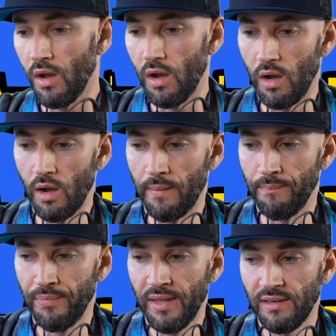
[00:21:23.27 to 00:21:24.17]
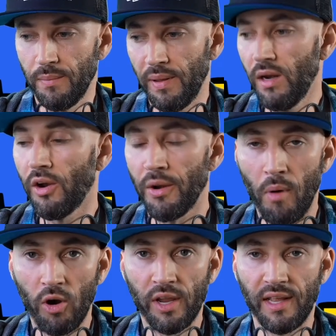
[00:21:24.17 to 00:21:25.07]
Depending on your
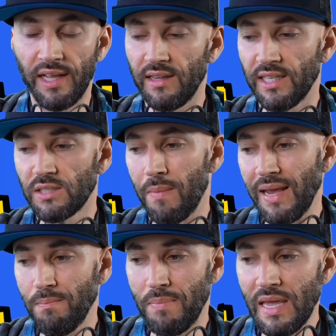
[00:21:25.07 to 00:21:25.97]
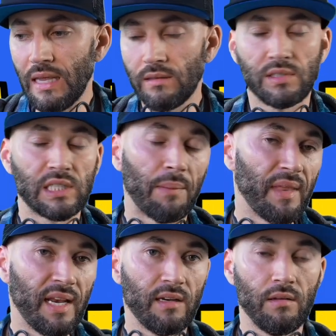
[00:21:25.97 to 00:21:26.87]
market, this might be something
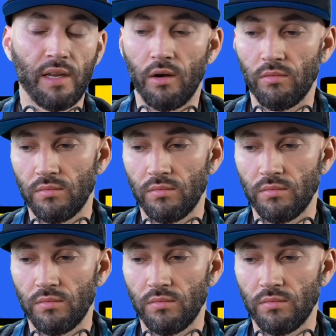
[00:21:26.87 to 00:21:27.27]
that, you know,